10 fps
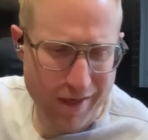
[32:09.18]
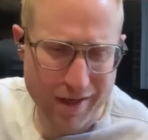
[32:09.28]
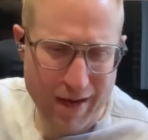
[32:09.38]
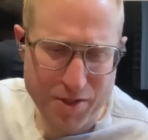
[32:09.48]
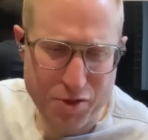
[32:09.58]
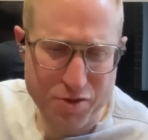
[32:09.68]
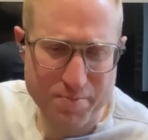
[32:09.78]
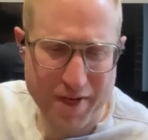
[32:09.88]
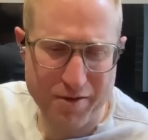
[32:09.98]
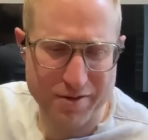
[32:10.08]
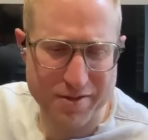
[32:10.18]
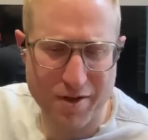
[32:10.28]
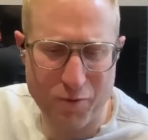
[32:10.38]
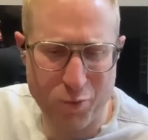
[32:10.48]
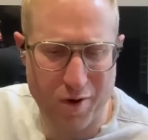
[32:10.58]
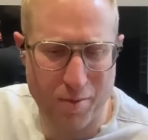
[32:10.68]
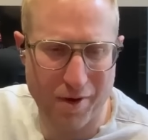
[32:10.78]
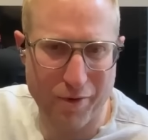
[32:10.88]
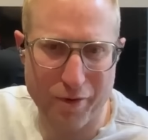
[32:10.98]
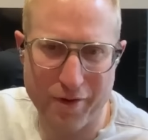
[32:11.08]
how much are you spending on software a
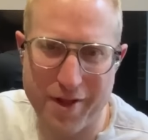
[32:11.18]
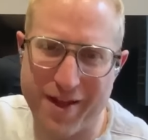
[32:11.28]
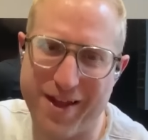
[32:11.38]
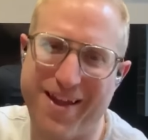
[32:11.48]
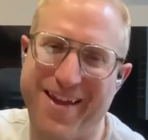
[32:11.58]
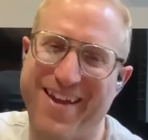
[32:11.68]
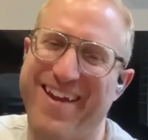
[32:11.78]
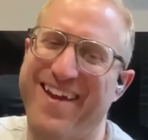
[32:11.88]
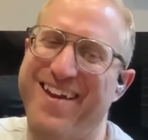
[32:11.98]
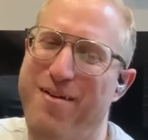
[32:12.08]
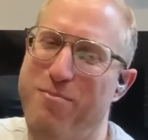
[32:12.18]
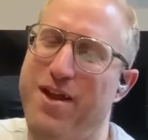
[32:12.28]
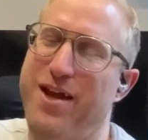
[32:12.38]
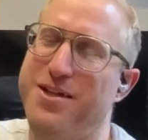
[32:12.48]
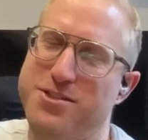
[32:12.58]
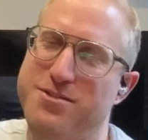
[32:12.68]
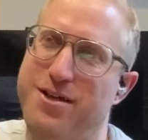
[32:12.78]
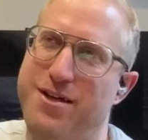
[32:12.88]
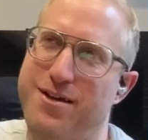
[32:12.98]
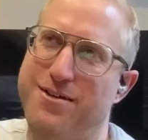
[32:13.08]
month? I'm like,
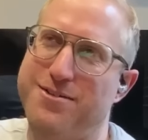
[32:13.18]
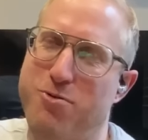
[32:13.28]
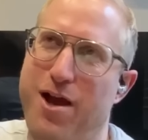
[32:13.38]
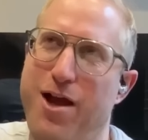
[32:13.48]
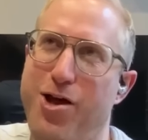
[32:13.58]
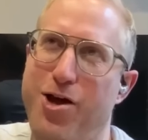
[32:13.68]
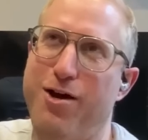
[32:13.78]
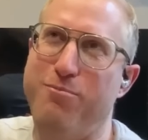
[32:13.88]
sure, it's quite a lot,